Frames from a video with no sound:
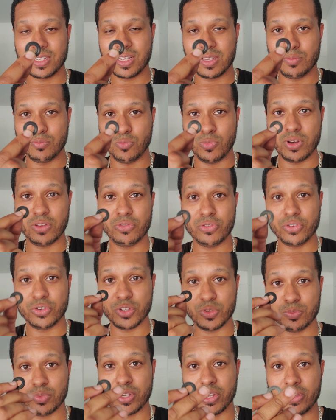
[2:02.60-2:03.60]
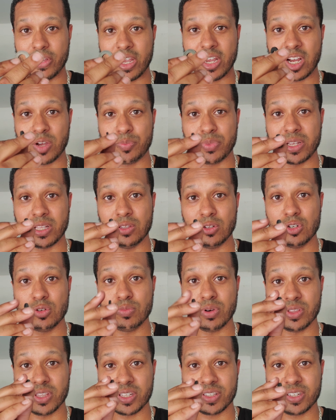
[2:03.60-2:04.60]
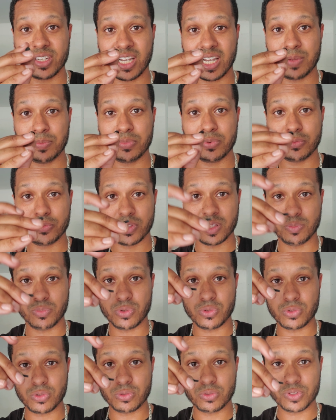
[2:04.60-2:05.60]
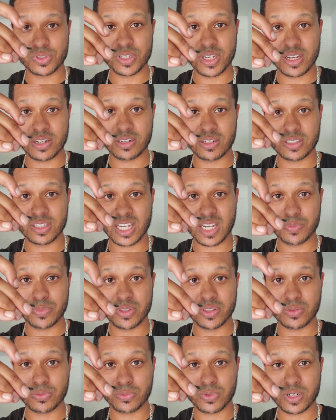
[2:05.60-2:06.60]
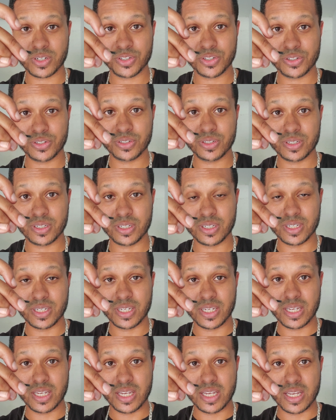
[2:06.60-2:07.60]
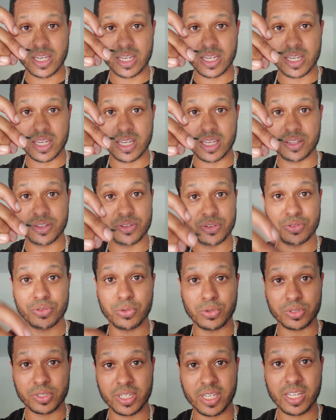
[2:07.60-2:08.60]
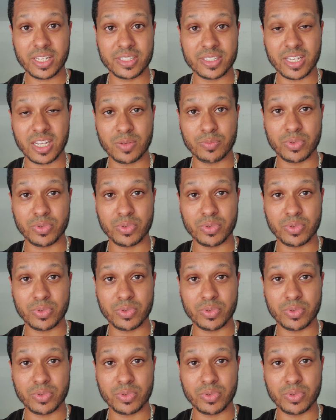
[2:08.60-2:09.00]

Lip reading: Many of you just put your ARP lube on the top where the bolt goes down on top of this washer and you torque the heads down.